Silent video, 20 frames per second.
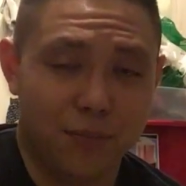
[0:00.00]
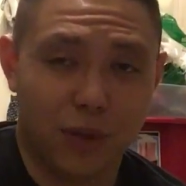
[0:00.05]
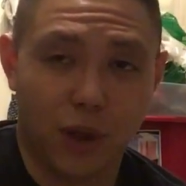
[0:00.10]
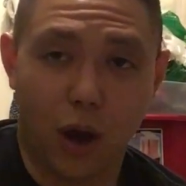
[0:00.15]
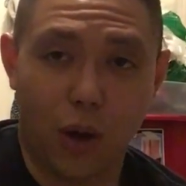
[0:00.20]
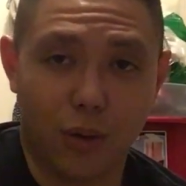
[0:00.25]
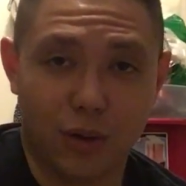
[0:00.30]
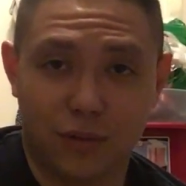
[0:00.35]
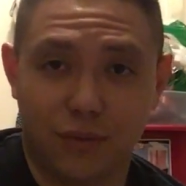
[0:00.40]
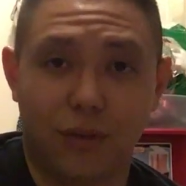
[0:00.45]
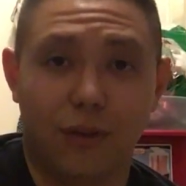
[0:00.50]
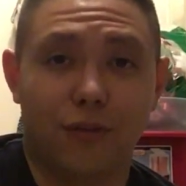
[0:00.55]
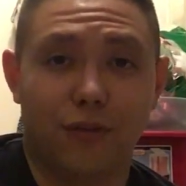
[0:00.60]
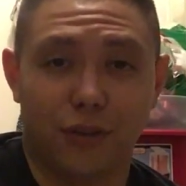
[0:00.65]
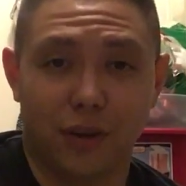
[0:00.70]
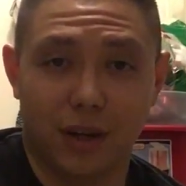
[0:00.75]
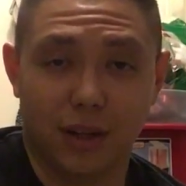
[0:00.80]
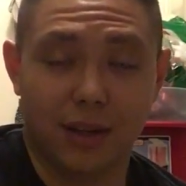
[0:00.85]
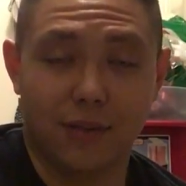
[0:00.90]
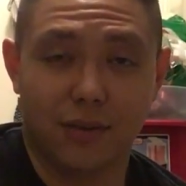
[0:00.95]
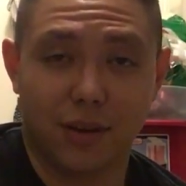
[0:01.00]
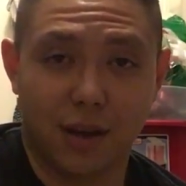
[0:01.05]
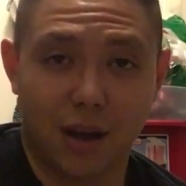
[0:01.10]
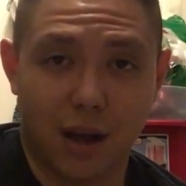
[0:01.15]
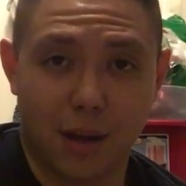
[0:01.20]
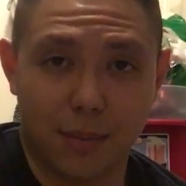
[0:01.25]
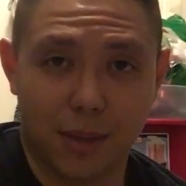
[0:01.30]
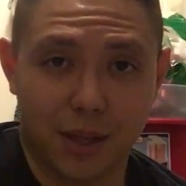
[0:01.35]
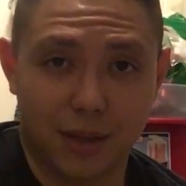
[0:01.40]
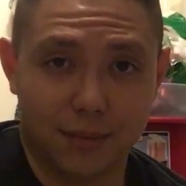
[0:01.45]
always feel free to leave a
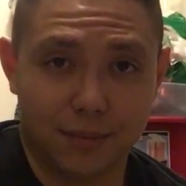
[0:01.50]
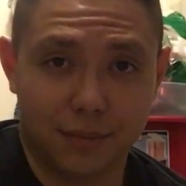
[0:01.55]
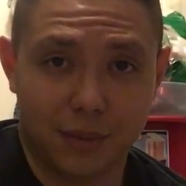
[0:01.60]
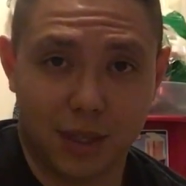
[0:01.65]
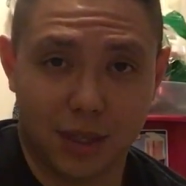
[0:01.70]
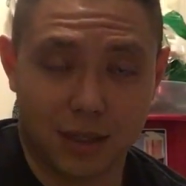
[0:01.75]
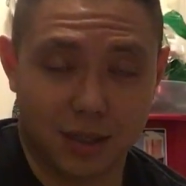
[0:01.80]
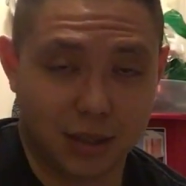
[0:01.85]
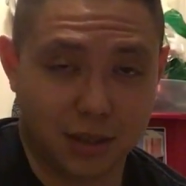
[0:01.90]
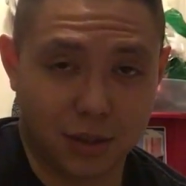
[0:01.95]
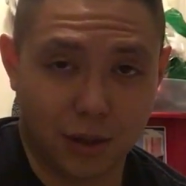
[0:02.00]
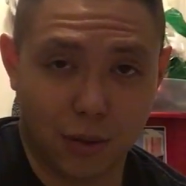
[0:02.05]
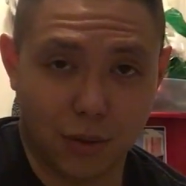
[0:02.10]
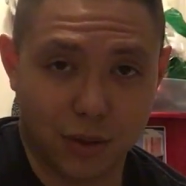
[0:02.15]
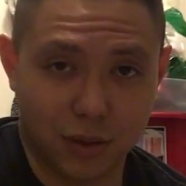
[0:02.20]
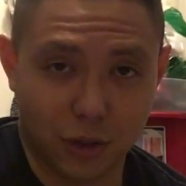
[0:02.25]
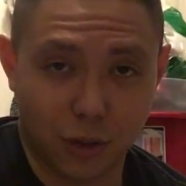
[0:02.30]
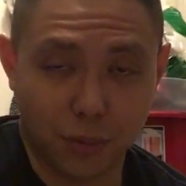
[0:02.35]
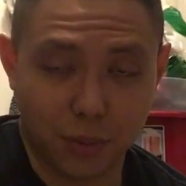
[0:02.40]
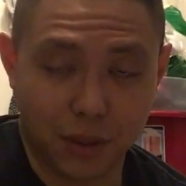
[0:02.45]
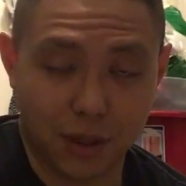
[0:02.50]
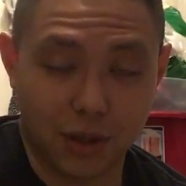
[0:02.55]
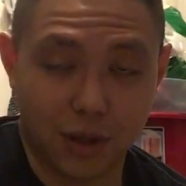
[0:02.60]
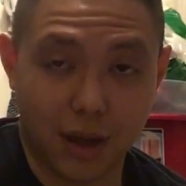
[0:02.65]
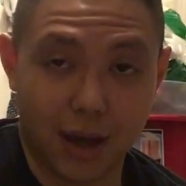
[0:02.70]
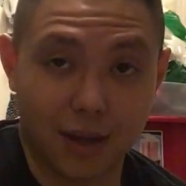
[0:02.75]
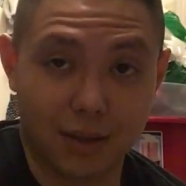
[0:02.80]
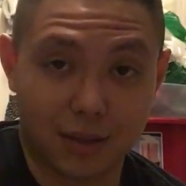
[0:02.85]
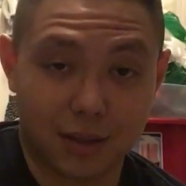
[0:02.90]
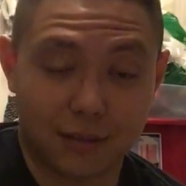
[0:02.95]
comment because it's always open to you
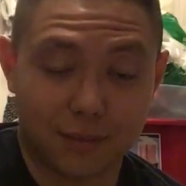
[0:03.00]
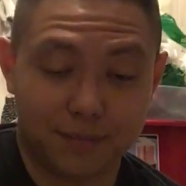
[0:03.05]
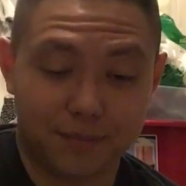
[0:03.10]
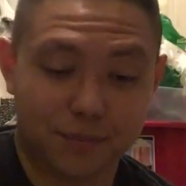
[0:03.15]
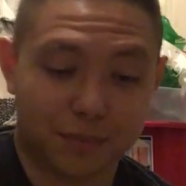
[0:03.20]
guys.